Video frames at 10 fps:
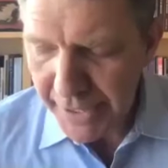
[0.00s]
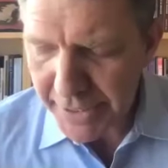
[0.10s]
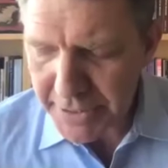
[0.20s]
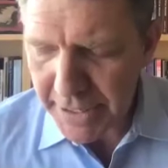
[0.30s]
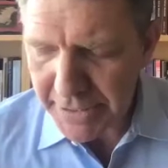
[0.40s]

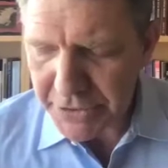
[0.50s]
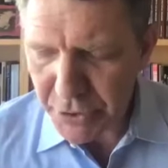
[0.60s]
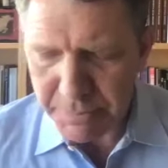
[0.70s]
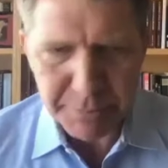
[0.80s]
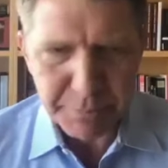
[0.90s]
and in
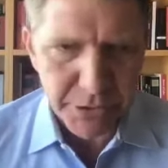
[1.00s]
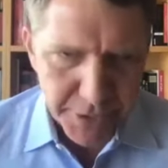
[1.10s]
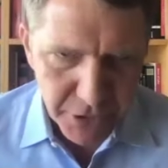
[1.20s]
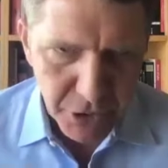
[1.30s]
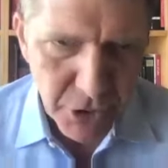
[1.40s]
terms of
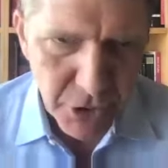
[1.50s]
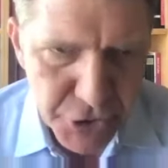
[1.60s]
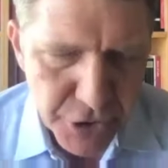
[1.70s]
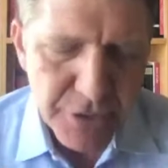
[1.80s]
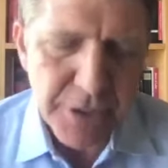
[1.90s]
political
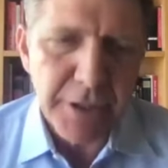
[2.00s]
culture,